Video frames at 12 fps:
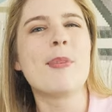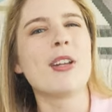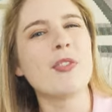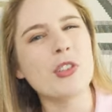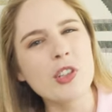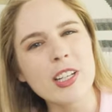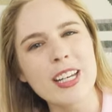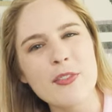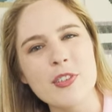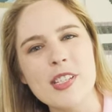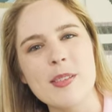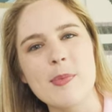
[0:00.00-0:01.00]
But if you're looking
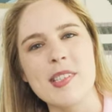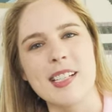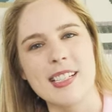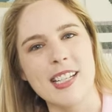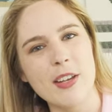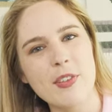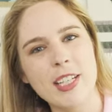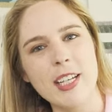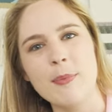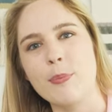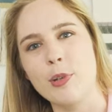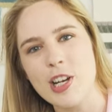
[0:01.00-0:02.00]
for some
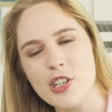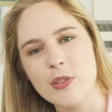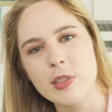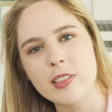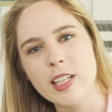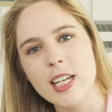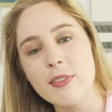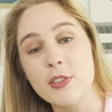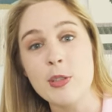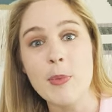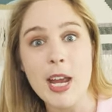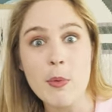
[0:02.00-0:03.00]
significant pressure
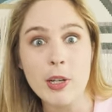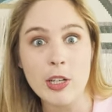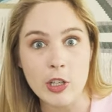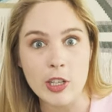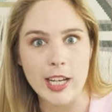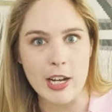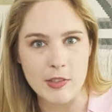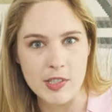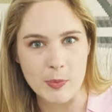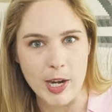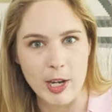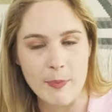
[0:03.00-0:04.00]
relief, you may want to look
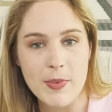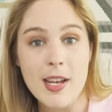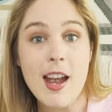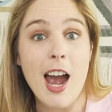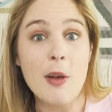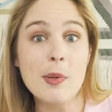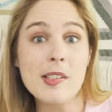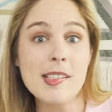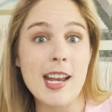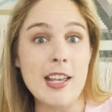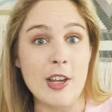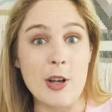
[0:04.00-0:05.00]
elsewhere. I will
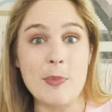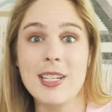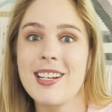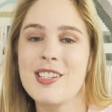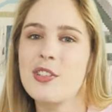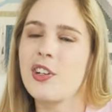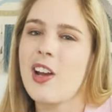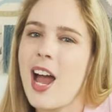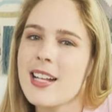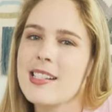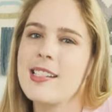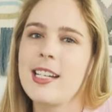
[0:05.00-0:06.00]
say though, because you're
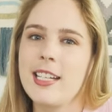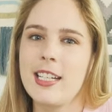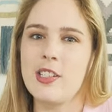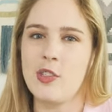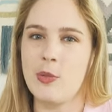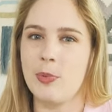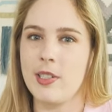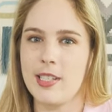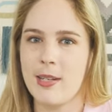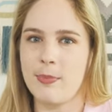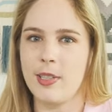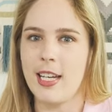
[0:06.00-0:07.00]
not sinking super
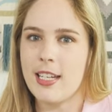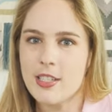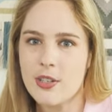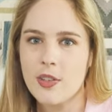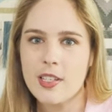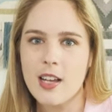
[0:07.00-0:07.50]
deeply into the